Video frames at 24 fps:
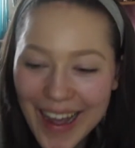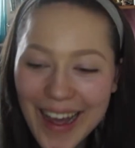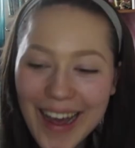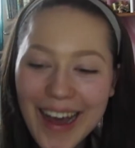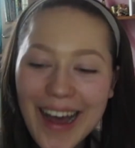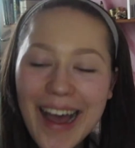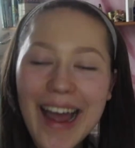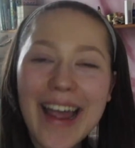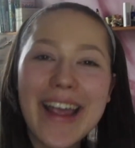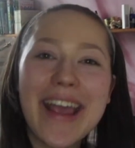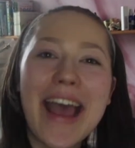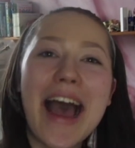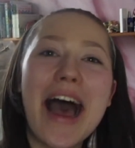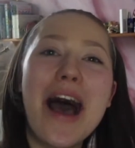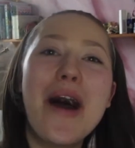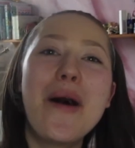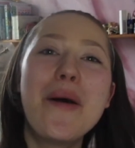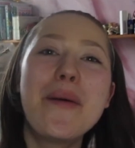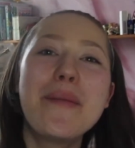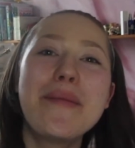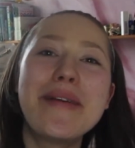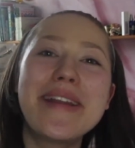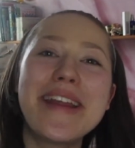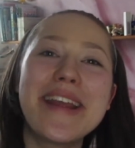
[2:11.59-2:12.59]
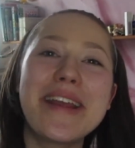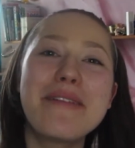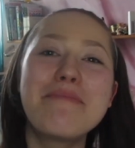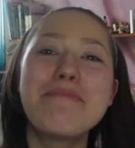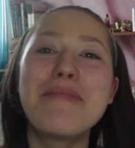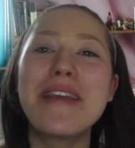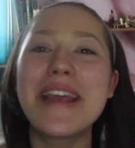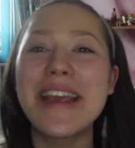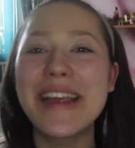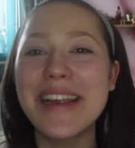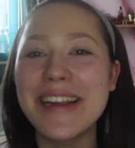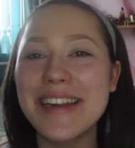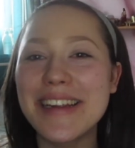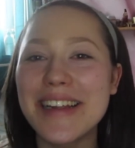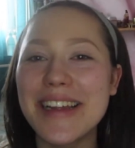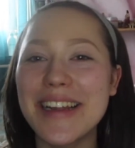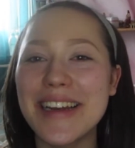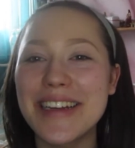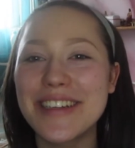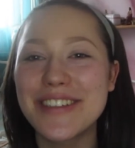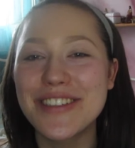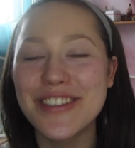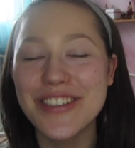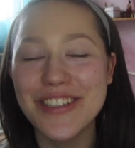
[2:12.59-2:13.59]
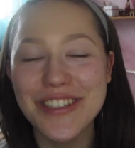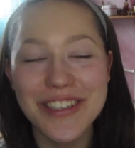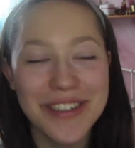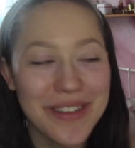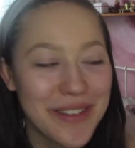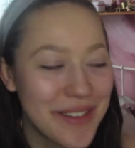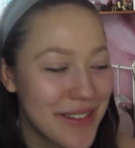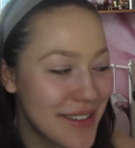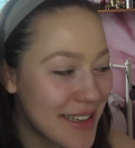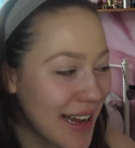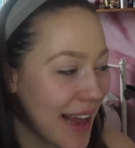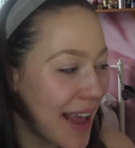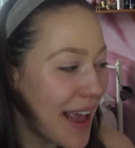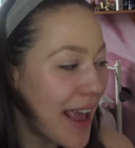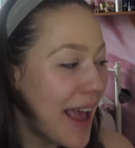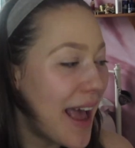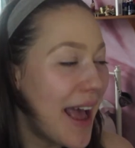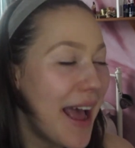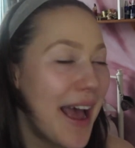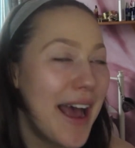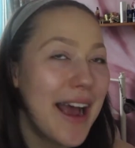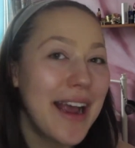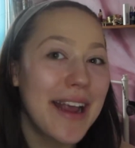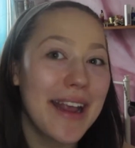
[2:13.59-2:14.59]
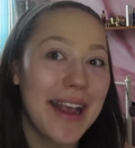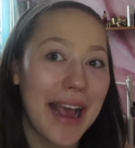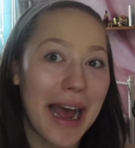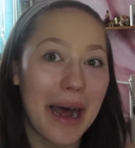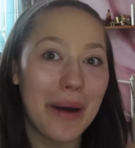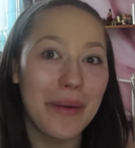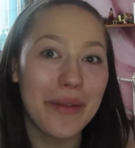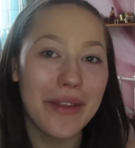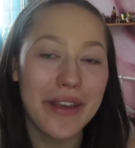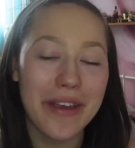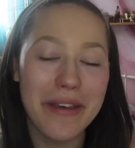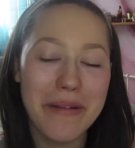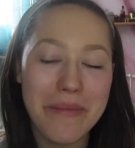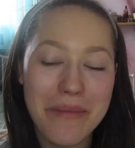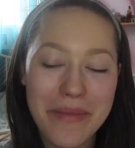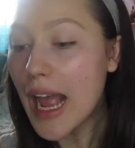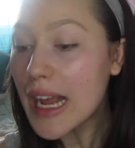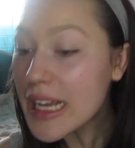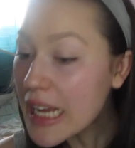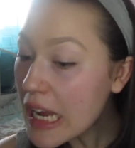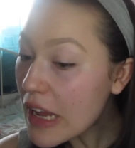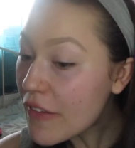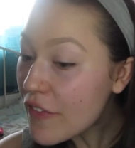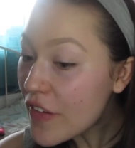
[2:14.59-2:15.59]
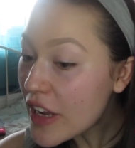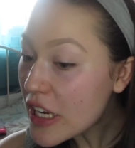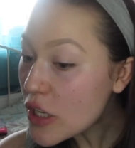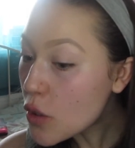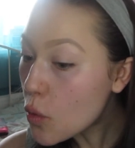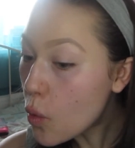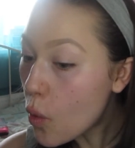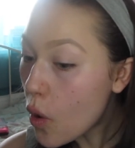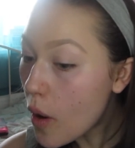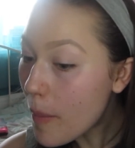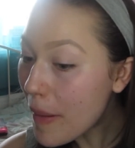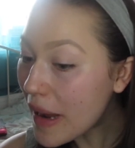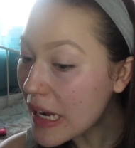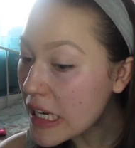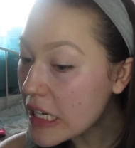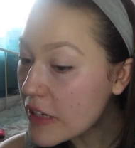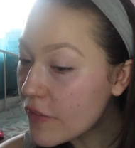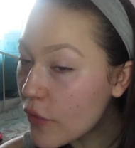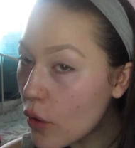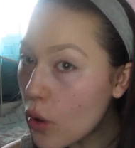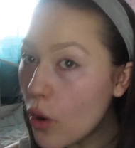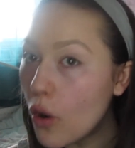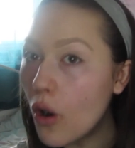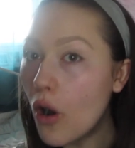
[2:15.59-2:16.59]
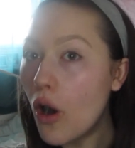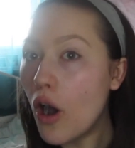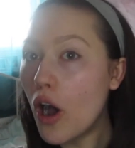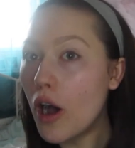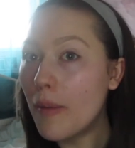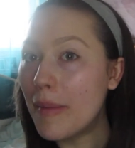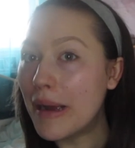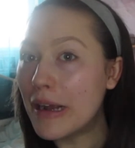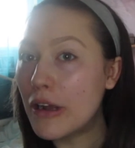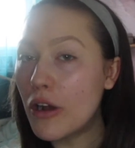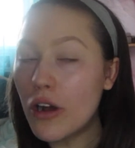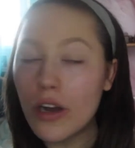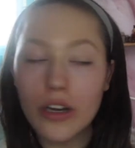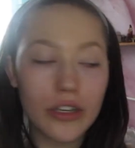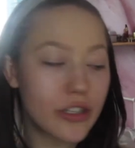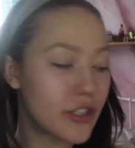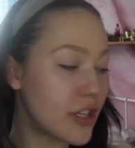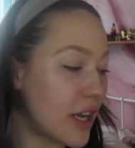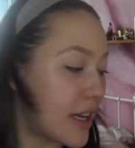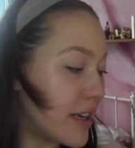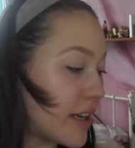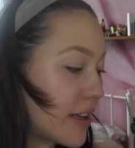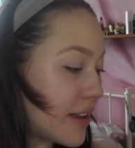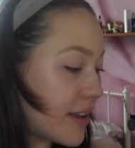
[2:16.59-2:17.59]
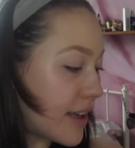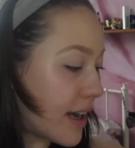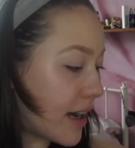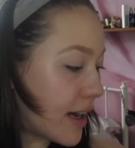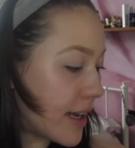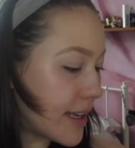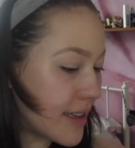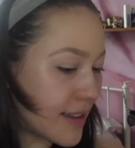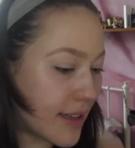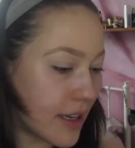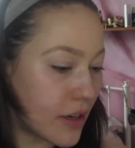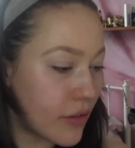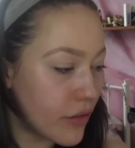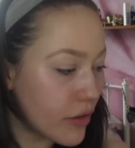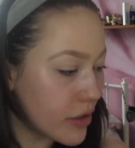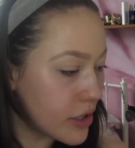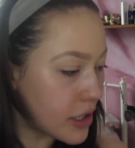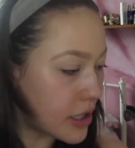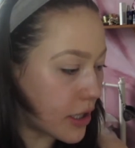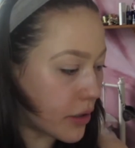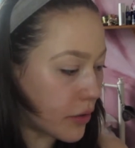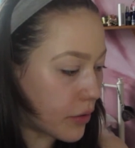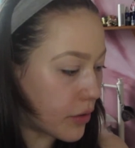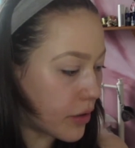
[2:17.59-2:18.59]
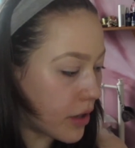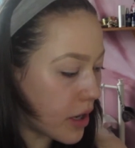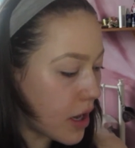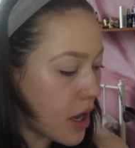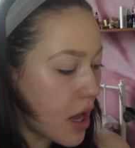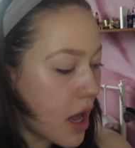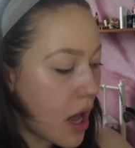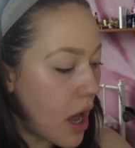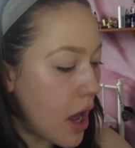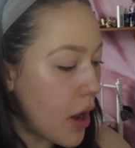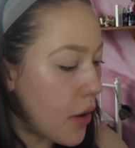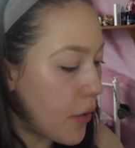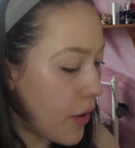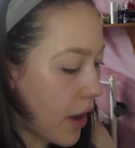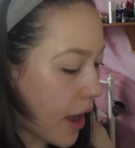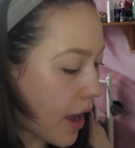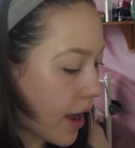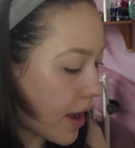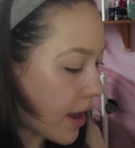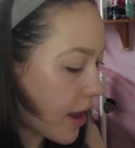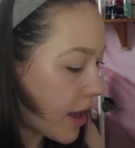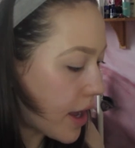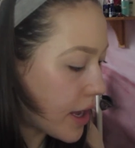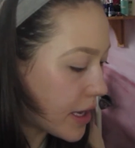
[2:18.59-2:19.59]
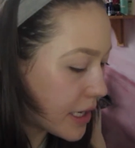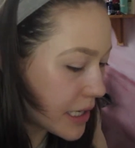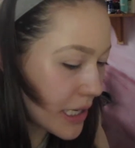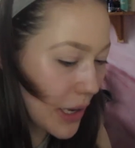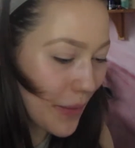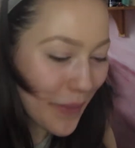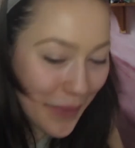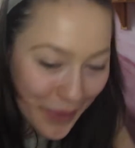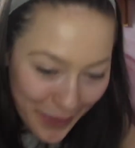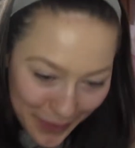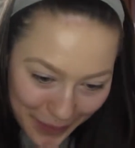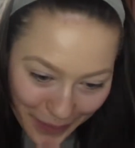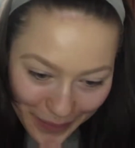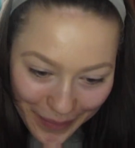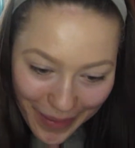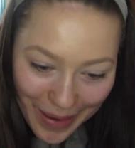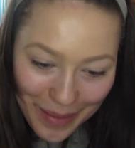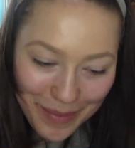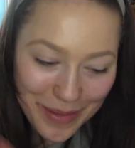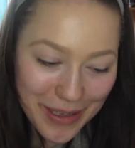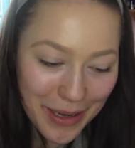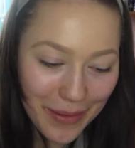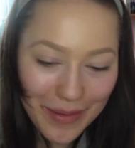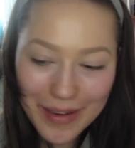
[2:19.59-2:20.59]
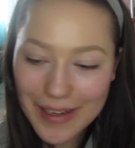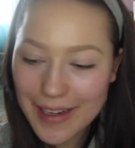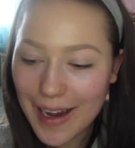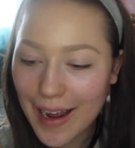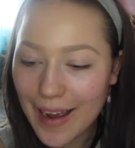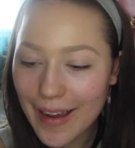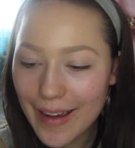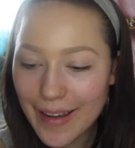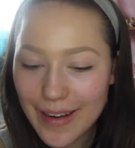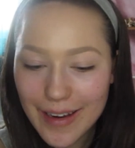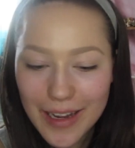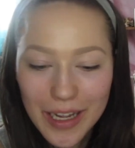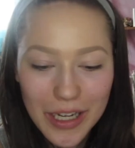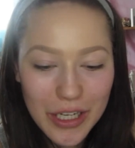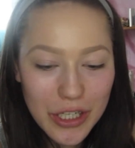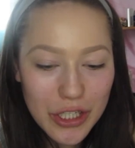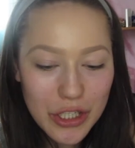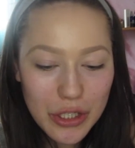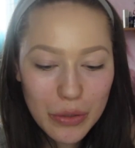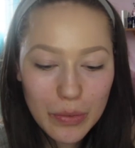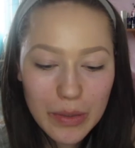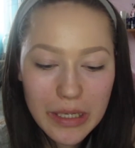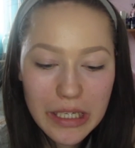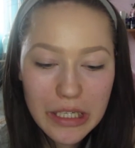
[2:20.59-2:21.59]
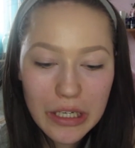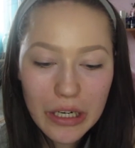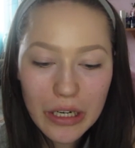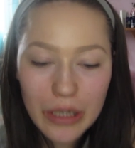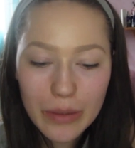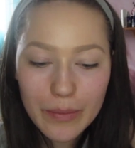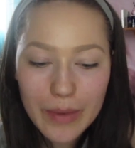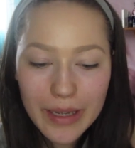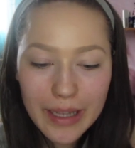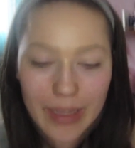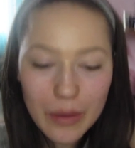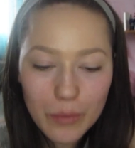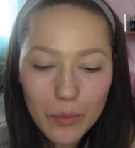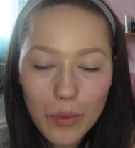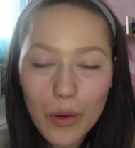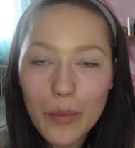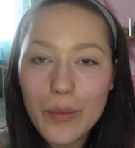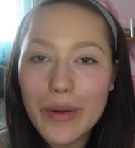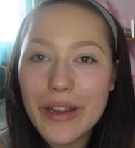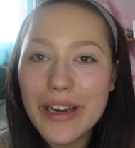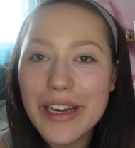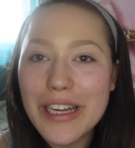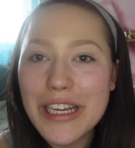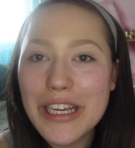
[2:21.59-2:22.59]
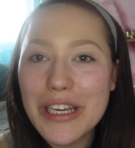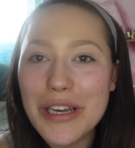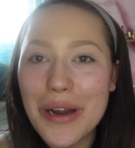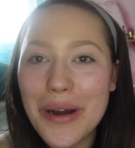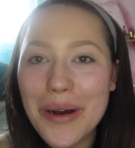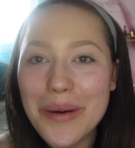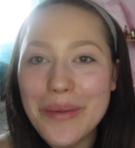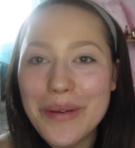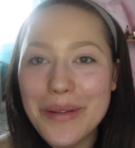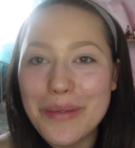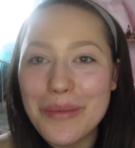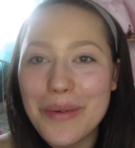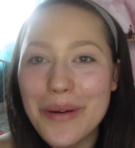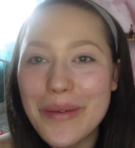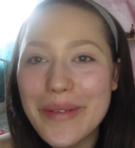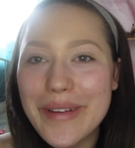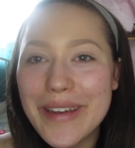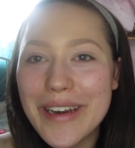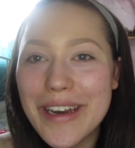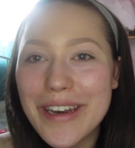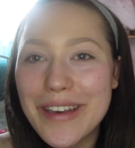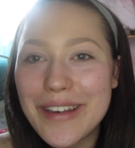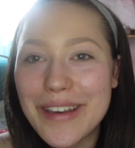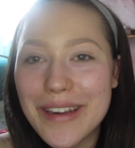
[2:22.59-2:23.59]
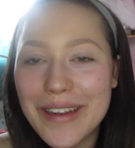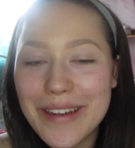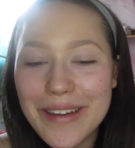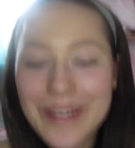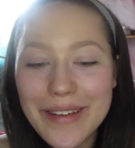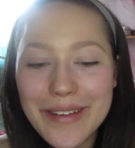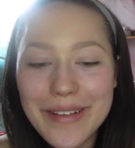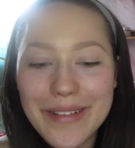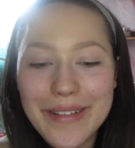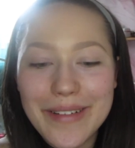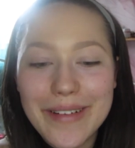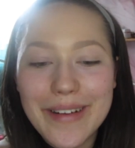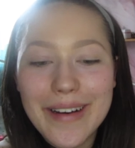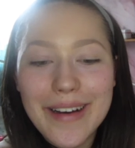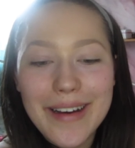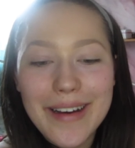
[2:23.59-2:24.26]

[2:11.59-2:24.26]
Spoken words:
Like how many P's did I just use? Count them. As if it's 4:15. Oh my gosh, I need to get like dinner on soon. Okay, so I'm so excited. Should we start with what we're gonna start with? What we're gonna do?